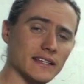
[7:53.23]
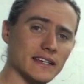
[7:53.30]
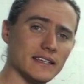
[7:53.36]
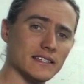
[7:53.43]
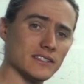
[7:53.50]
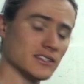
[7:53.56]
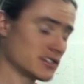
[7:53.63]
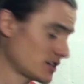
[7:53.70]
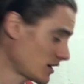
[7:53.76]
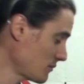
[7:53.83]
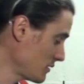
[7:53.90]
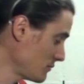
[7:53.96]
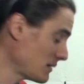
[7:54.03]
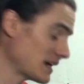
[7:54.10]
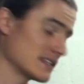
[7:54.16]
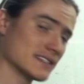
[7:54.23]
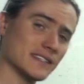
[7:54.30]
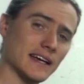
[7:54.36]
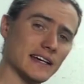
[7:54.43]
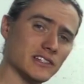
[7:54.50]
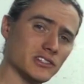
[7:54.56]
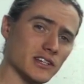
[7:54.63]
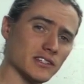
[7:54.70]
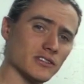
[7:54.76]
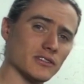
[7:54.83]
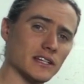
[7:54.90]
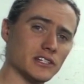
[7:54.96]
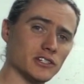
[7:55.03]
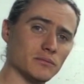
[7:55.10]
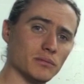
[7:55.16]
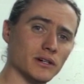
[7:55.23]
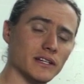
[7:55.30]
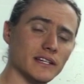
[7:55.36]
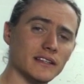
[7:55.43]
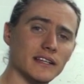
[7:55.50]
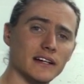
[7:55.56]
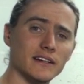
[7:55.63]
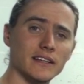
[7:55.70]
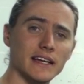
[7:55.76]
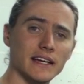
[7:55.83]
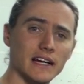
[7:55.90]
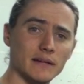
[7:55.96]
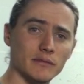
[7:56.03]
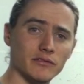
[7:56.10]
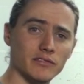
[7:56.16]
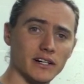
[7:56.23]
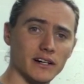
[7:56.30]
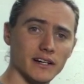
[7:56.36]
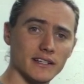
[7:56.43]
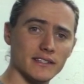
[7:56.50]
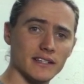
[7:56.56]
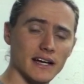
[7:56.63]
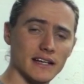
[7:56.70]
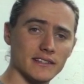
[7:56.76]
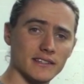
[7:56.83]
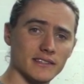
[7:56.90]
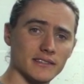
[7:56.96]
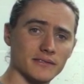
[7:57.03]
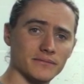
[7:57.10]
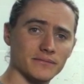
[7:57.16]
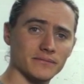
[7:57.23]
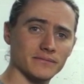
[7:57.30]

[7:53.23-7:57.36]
is determined by the size chisel that you put in there, and they come in various sizes.